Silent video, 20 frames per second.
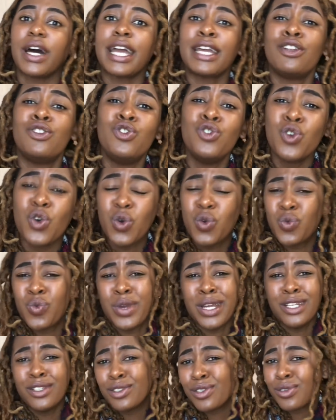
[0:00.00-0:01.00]
I know
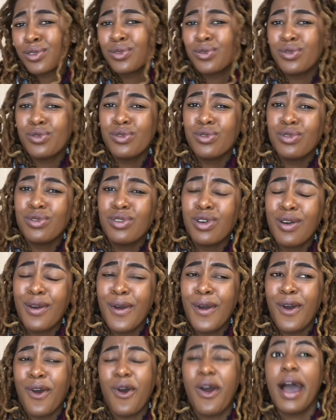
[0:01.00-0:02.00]
when to
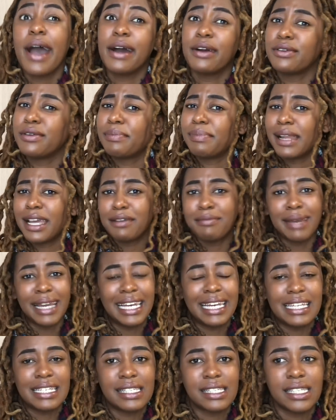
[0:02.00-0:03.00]
or how to plan my
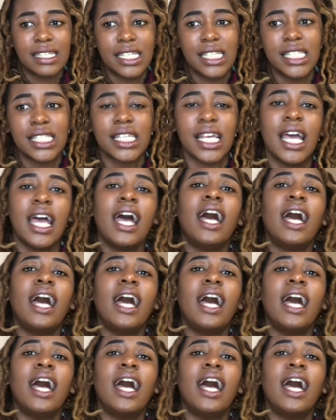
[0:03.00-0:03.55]
lessons.